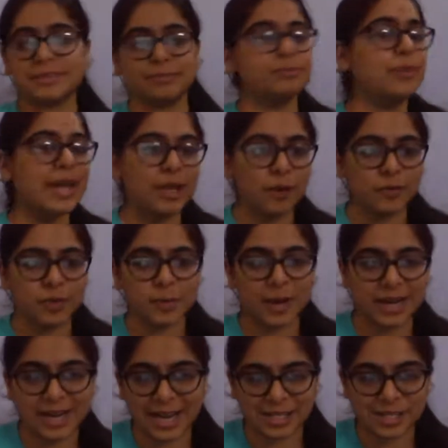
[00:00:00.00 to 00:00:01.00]
many of the
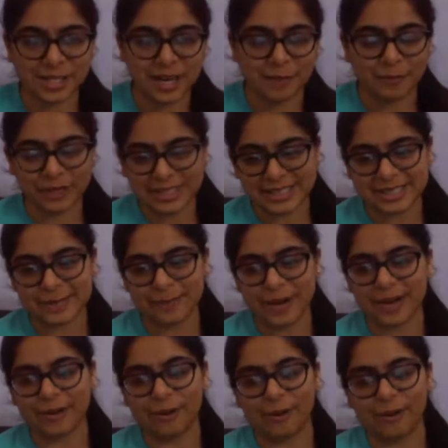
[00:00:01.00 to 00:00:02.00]
multinational companies
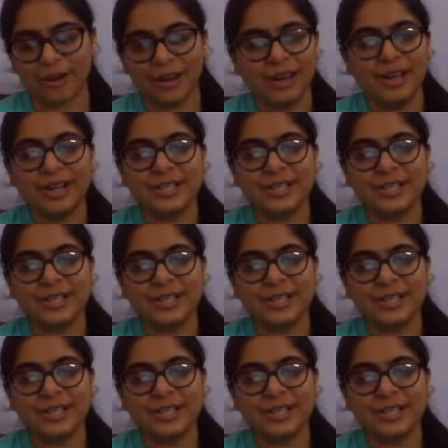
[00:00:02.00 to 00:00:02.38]
depend upon.